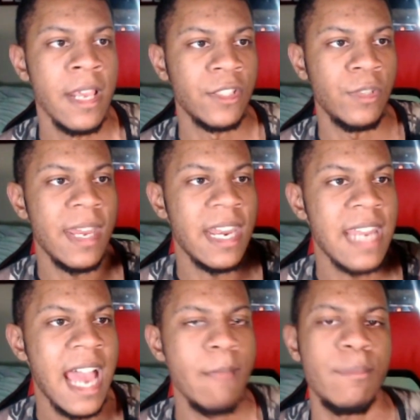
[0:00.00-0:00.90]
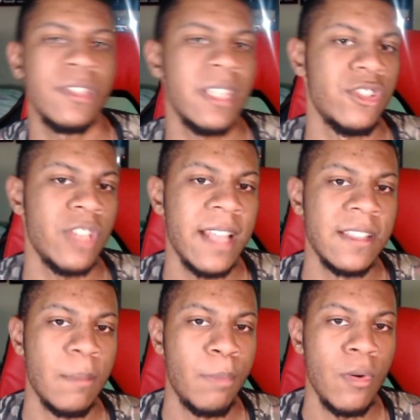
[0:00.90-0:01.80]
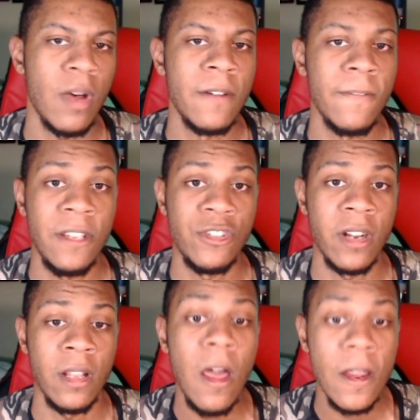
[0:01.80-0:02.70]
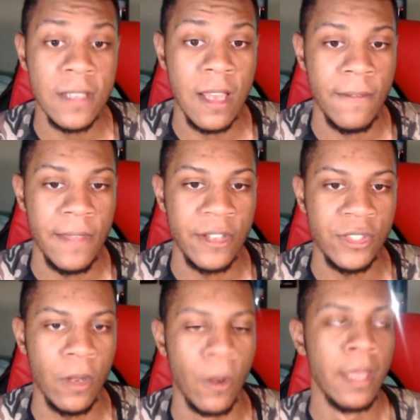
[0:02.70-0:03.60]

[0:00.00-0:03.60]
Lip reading: So you had a 9% chance to pull unfeatured LRs off of there. So